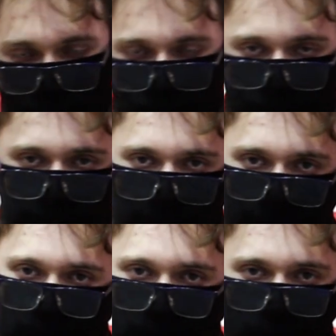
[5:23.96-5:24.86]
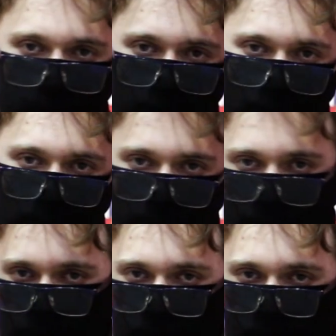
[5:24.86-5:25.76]
in this case,
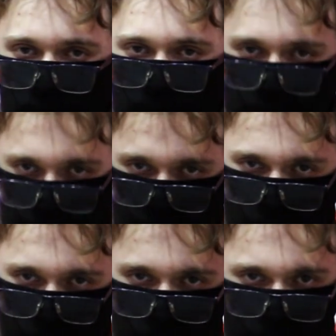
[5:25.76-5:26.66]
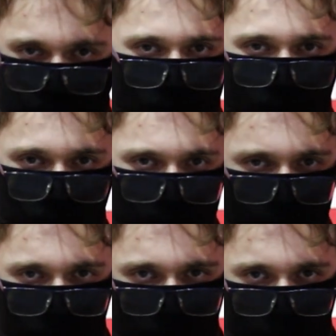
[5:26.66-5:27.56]
firing single shots,
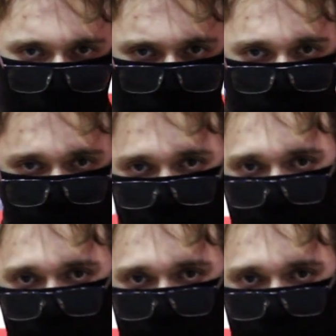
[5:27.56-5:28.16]
3-round bursts,